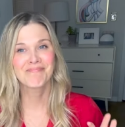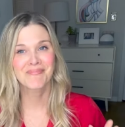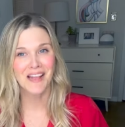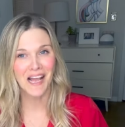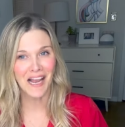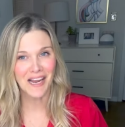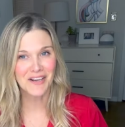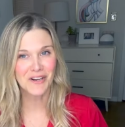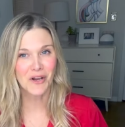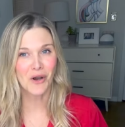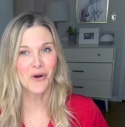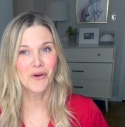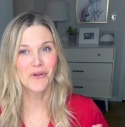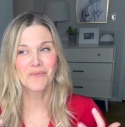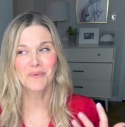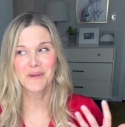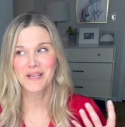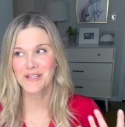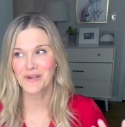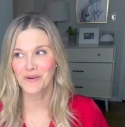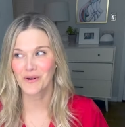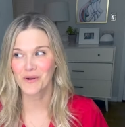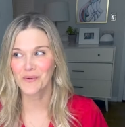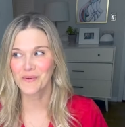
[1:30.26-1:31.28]
I know we
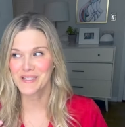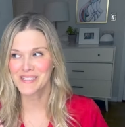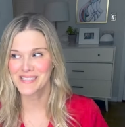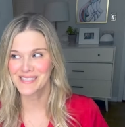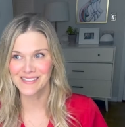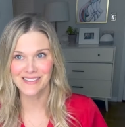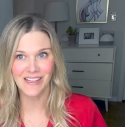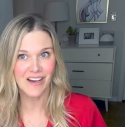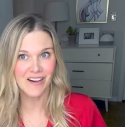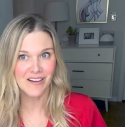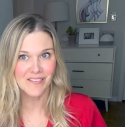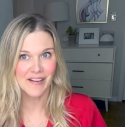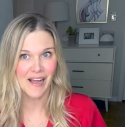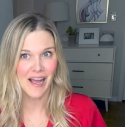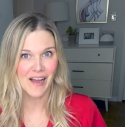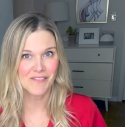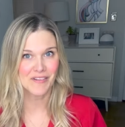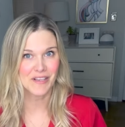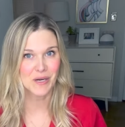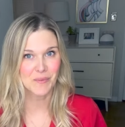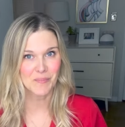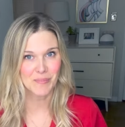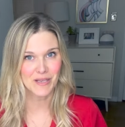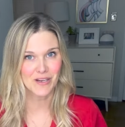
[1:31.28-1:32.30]
don't always love
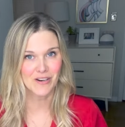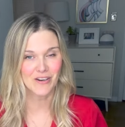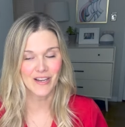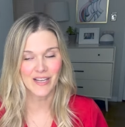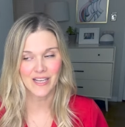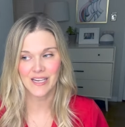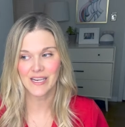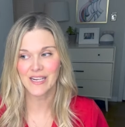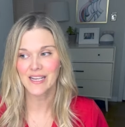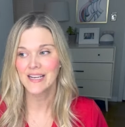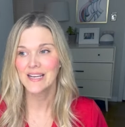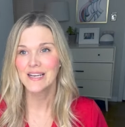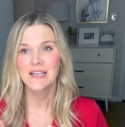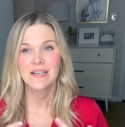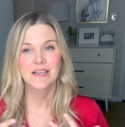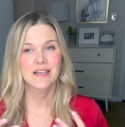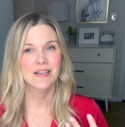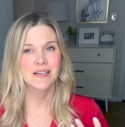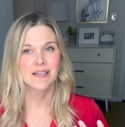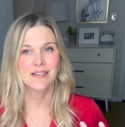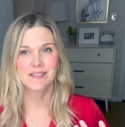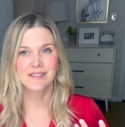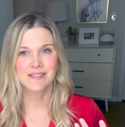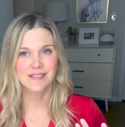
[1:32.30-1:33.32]
having a period.
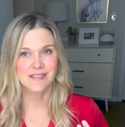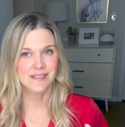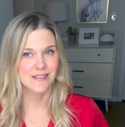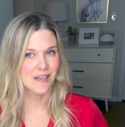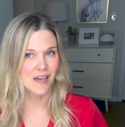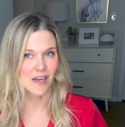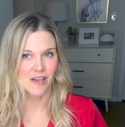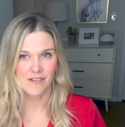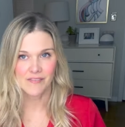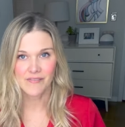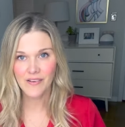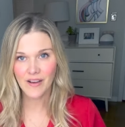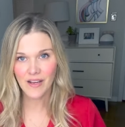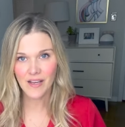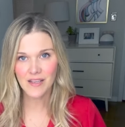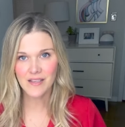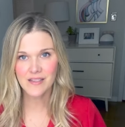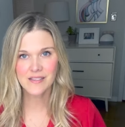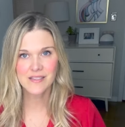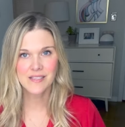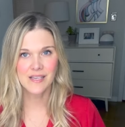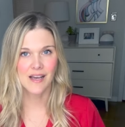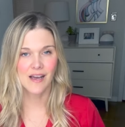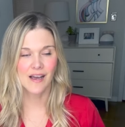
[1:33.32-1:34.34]
It's not
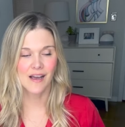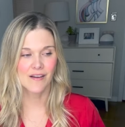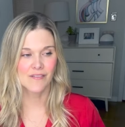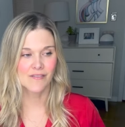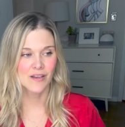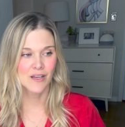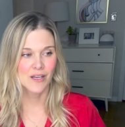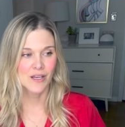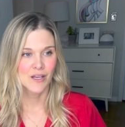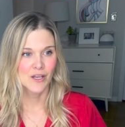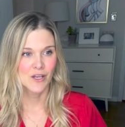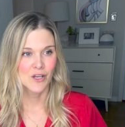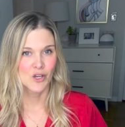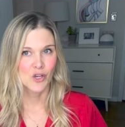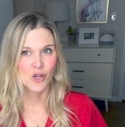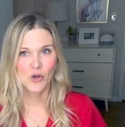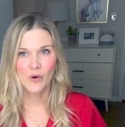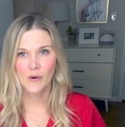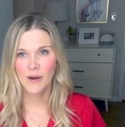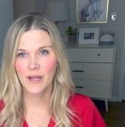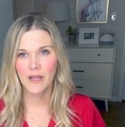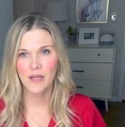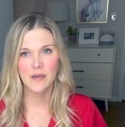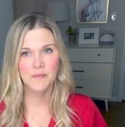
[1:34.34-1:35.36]
fun to have
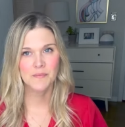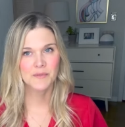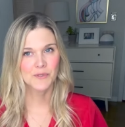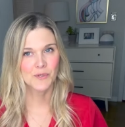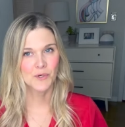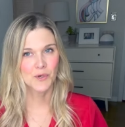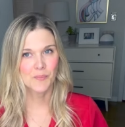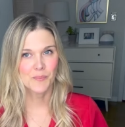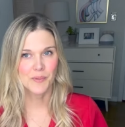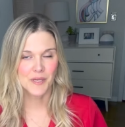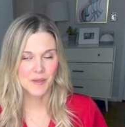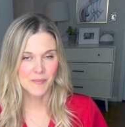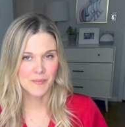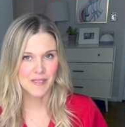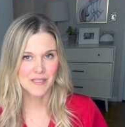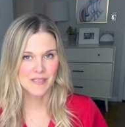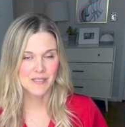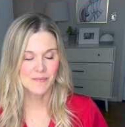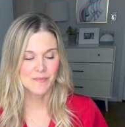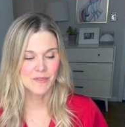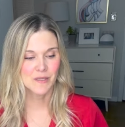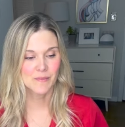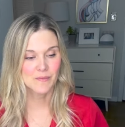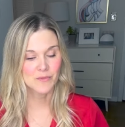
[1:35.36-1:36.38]
cramps or PMS
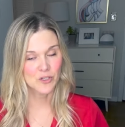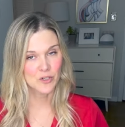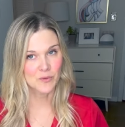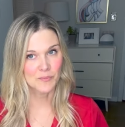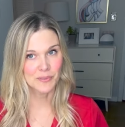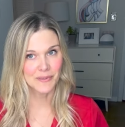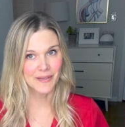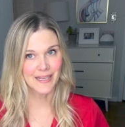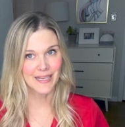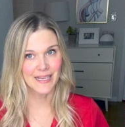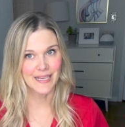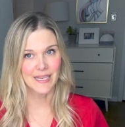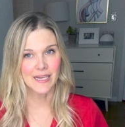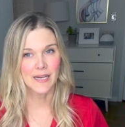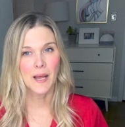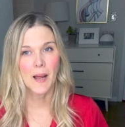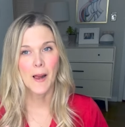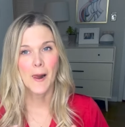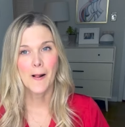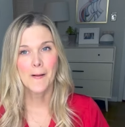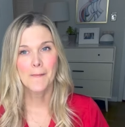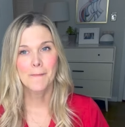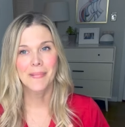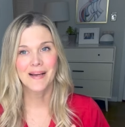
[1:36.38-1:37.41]
symptoms or bleed,
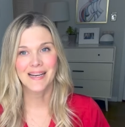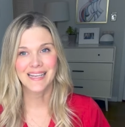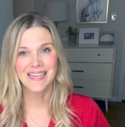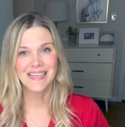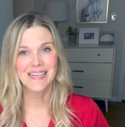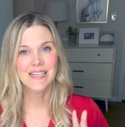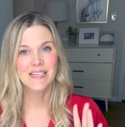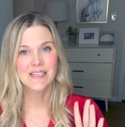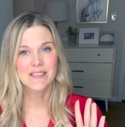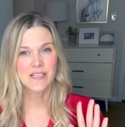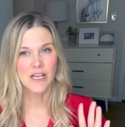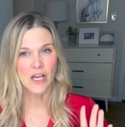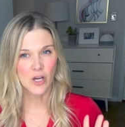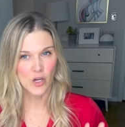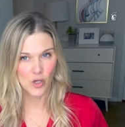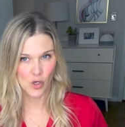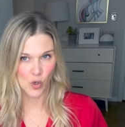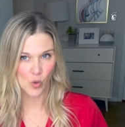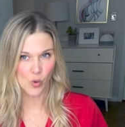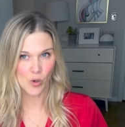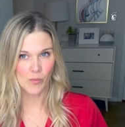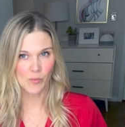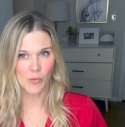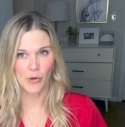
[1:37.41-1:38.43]
but it is
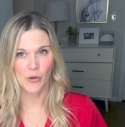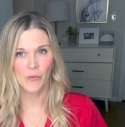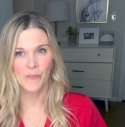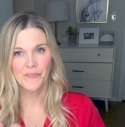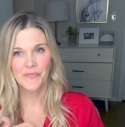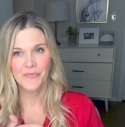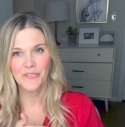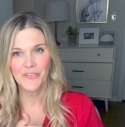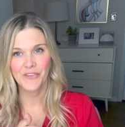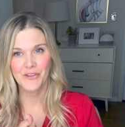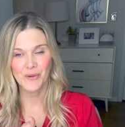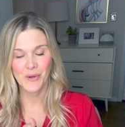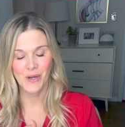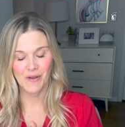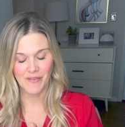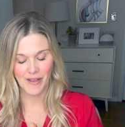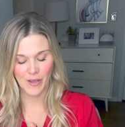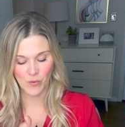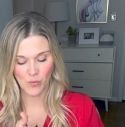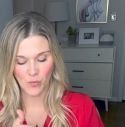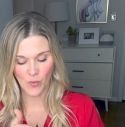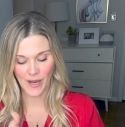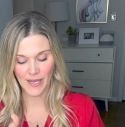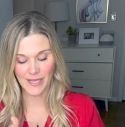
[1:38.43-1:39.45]
normal to have a
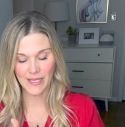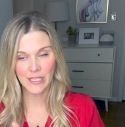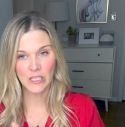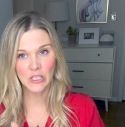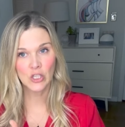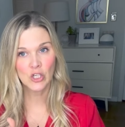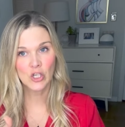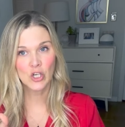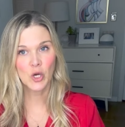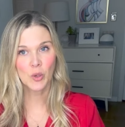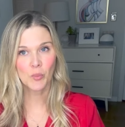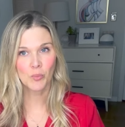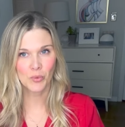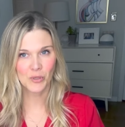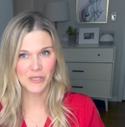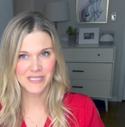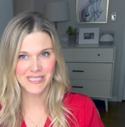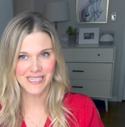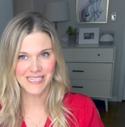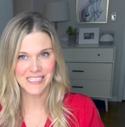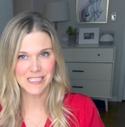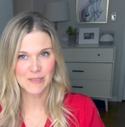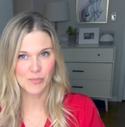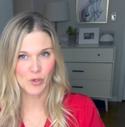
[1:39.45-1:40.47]
regular,
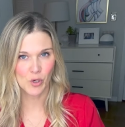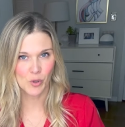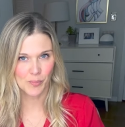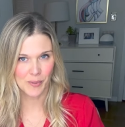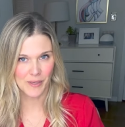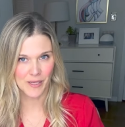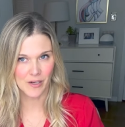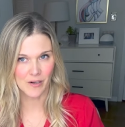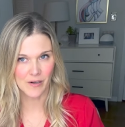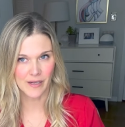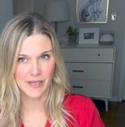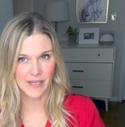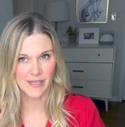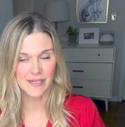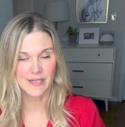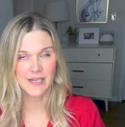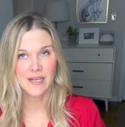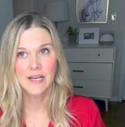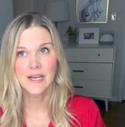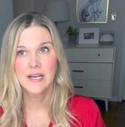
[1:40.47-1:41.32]
predictable period